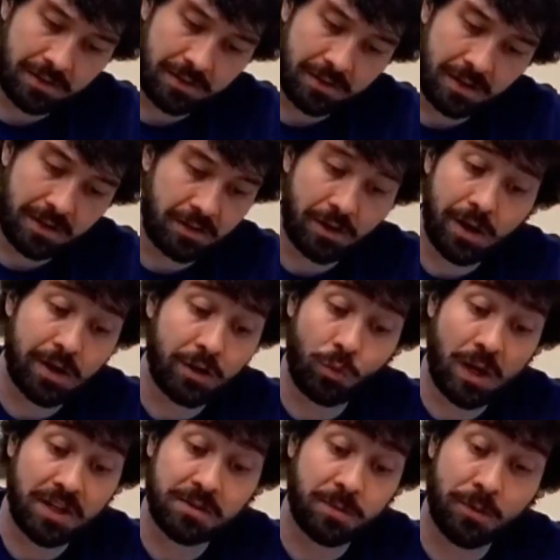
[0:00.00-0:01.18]
I know I could
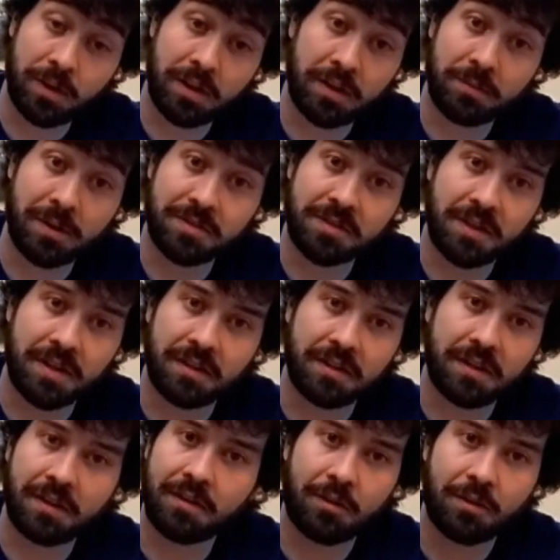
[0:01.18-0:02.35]
wax poetic about
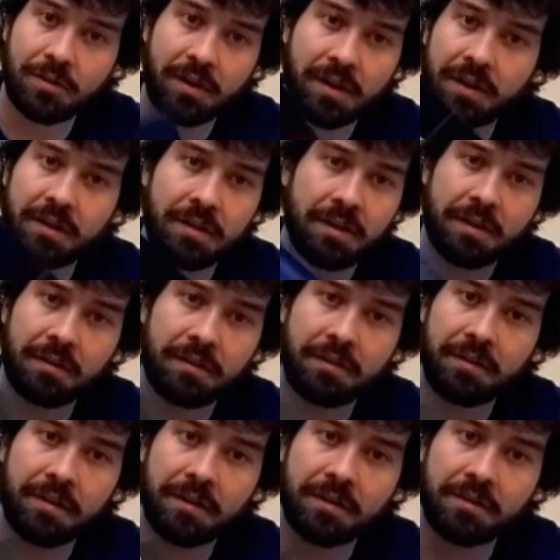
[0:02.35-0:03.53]
SegaNet all night
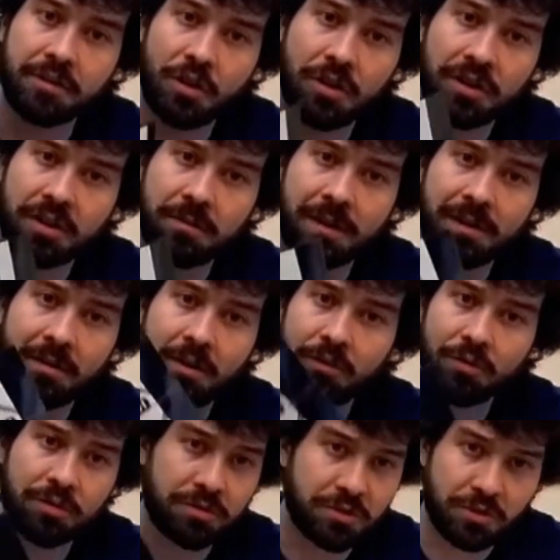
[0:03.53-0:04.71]
and talking about
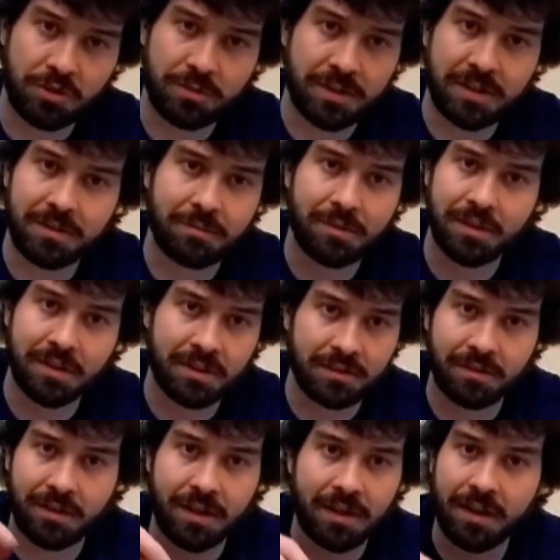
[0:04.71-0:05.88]
Unreal Tournament and playing
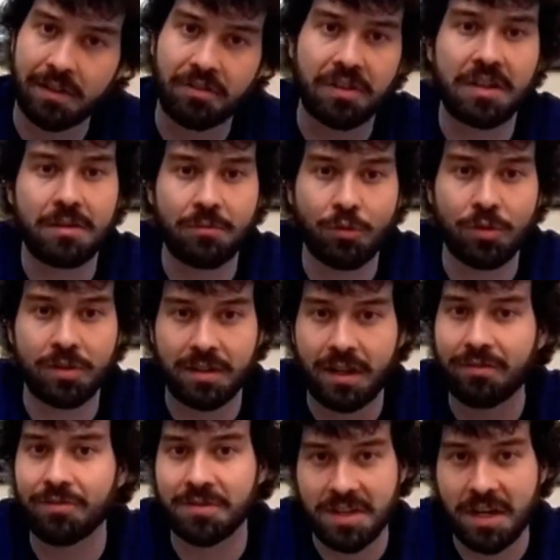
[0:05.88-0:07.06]
online. I got the keyboard not
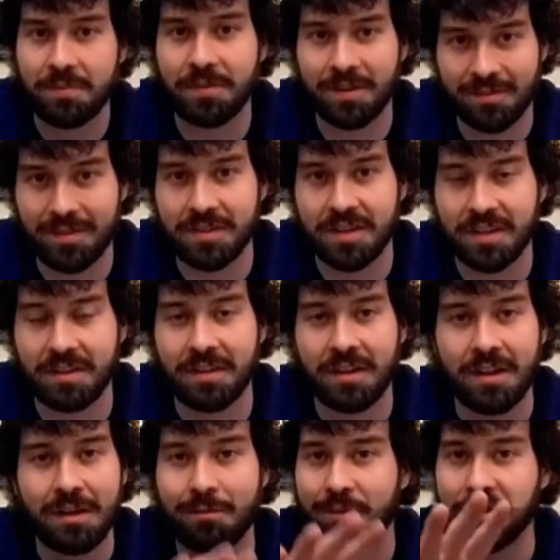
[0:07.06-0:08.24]
for typing in the dead,
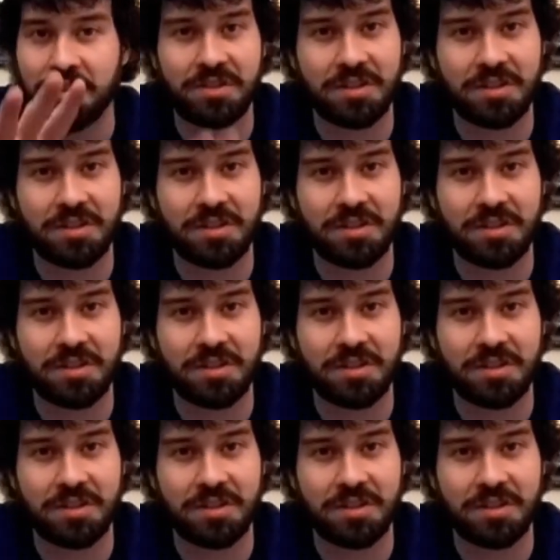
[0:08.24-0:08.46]
but just